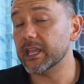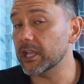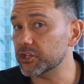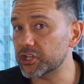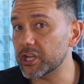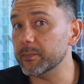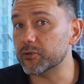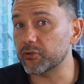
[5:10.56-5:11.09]
get
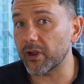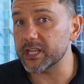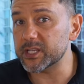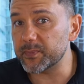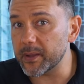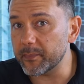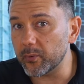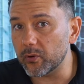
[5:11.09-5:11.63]
cheap
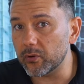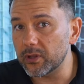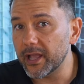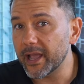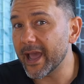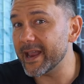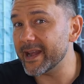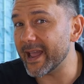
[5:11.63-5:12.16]
tradespeople
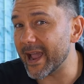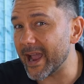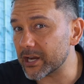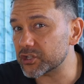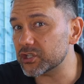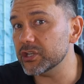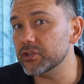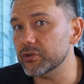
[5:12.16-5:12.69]
and
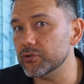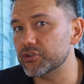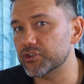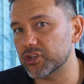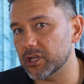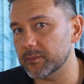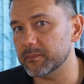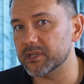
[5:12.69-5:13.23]
actually use cheap